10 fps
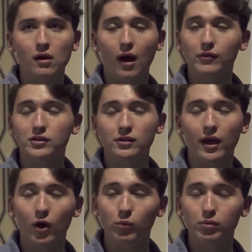obviously
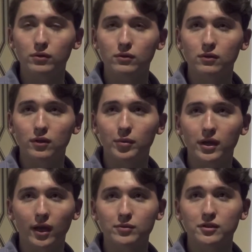help the
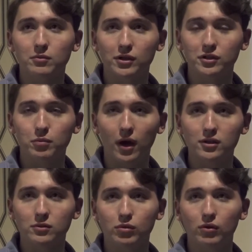M's as much as
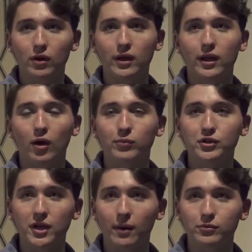possible and help the
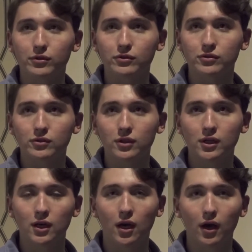chapters
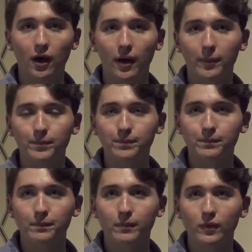um,
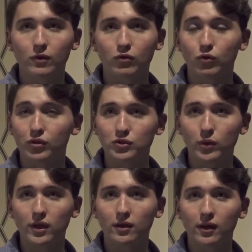through this
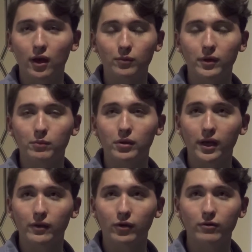week and help them
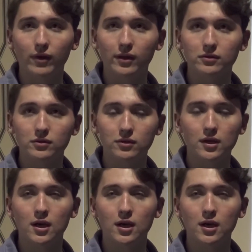plan their events.